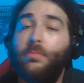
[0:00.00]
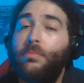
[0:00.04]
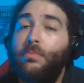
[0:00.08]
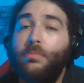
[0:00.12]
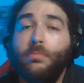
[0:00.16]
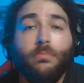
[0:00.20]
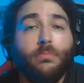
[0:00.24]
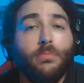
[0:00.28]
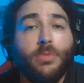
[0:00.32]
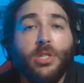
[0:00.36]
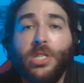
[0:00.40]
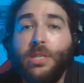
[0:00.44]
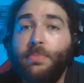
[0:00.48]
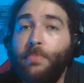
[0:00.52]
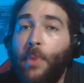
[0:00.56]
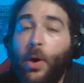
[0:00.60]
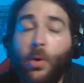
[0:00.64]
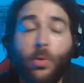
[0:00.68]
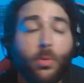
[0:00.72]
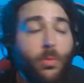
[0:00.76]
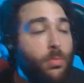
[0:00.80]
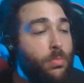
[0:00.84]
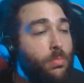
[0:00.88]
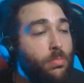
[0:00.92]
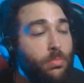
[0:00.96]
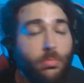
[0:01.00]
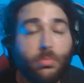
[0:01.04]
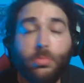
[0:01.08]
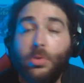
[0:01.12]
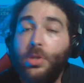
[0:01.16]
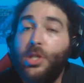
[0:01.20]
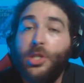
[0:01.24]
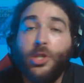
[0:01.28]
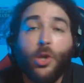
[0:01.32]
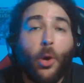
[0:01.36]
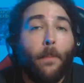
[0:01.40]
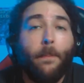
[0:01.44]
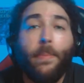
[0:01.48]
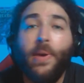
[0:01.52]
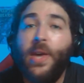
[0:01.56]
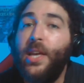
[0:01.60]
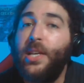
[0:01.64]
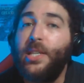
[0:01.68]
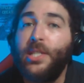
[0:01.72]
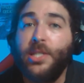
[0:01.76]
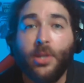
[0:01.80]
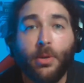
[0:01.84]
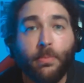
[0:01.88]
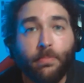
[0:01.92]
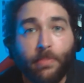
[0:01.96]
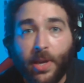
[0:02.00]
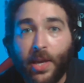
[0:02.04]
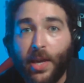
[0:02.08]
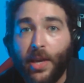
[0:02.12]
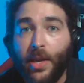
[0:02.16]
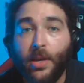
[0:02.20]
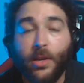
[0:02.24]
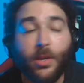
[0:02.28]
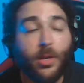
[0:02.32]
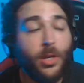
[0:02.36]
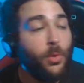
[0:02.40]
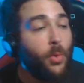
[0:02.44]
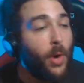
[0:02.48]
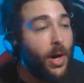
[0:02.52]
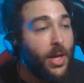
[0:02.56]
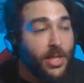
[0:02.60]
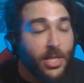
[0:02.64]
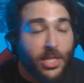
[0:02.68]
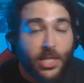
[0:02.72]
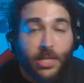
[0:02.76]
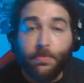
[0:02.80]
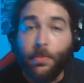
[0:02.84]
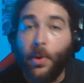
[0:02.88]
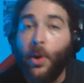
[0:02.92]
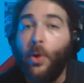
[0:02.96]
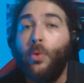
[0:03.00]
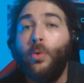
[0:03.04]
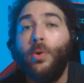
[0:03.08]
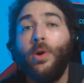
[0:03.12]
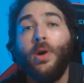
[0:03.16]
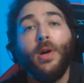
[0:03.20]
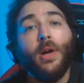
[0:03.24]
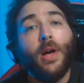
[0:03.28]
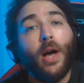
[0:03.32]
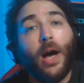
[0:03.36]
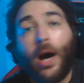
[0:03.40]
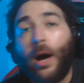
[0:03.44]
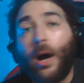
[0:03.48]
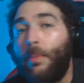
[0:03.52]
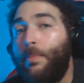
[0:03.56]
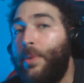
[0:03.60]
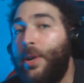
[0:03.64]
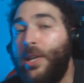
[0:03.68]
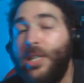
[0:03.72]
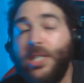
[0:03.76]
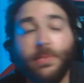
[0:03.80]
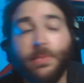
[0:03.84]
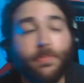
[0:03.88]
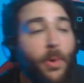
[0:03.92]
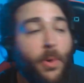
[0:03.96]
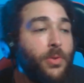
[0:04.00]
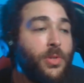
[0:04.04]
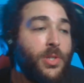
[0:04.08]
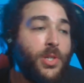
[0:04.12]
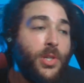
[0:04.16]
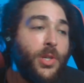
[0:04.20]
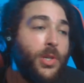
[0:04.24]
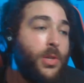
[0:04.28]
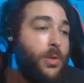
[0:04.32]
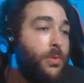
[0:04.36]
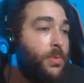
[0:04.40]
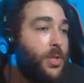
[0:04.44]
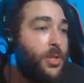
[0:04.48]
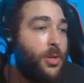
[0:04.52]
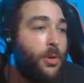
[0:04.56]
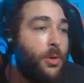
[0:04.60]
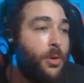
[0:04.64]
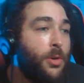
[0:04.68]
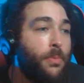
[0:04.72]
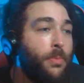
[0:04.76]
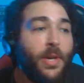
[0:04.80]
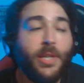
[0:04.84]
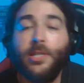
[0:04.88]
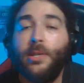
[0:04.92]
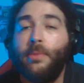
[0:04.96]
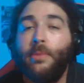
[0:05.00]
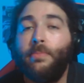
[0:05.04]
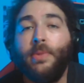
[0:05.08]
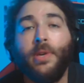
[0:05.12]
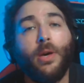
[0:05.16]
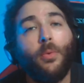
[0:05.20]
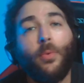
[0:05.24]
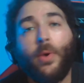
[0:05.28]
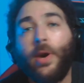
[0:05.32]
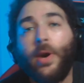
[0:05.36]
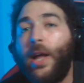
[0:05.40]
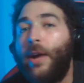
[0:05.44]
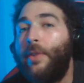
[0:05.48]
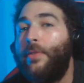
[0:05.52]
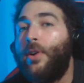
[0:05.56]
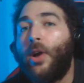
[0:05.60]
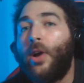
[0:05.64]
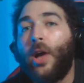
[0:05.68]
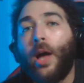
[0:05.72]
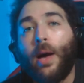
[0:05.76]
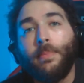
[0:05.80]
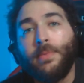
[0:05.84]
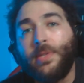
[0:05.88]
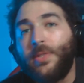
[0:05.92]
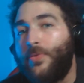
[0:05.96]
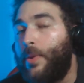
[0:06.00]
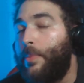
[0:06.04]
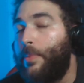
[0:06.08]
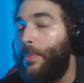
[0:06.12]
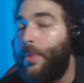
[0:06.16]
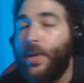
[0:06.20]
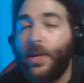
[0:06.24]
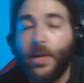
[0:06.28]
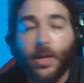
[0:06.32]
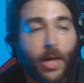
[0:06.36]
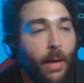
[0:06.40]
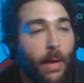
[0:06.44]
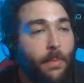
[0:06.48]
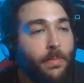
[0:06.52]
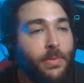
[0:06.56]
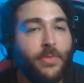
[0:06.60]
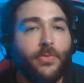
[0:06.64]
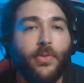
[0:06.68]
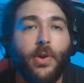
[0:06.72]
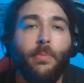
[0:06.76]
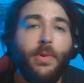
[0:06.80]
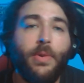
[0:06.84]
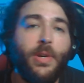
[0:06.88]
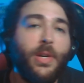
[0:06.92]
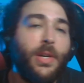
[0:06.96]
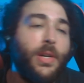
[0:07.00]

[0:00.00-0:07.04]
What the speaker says: Smoke. So be it, so be it. You want the smoke? I'll bring smoke to you. So be it, so be it. Whatever comes from it, comes from it.